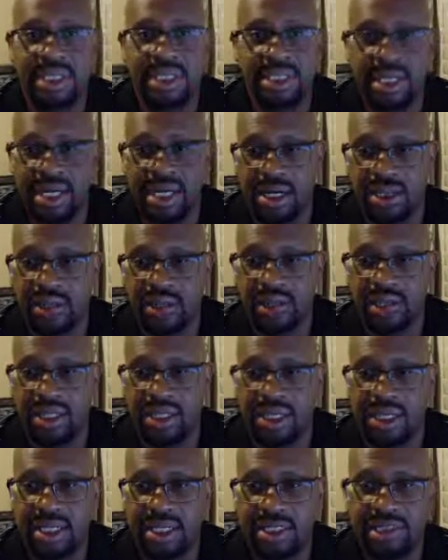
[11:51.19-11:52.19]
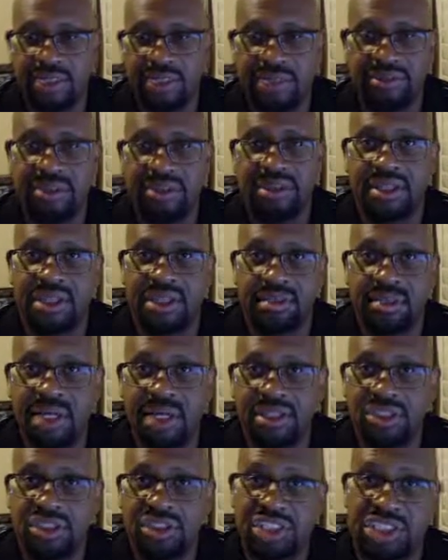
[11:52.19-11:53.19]
Now you have to think
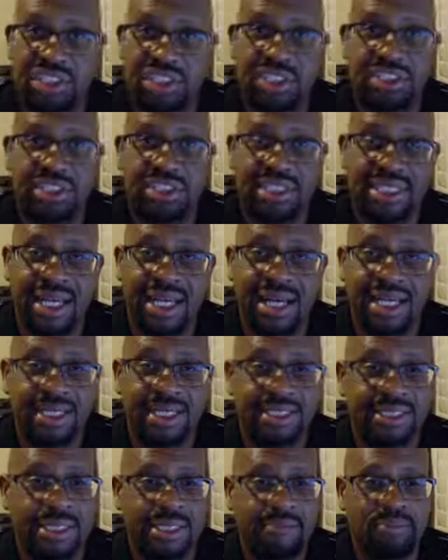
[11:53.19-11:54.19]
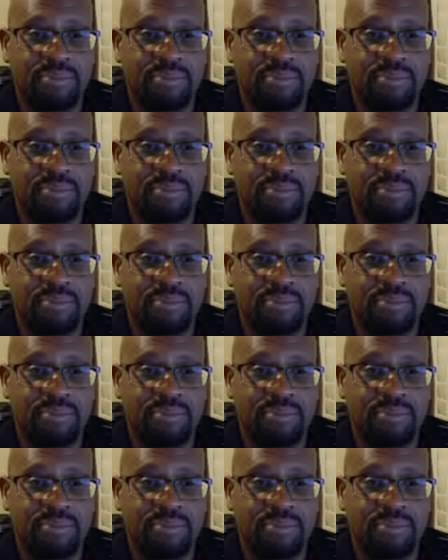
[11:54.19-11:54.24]
about your share size.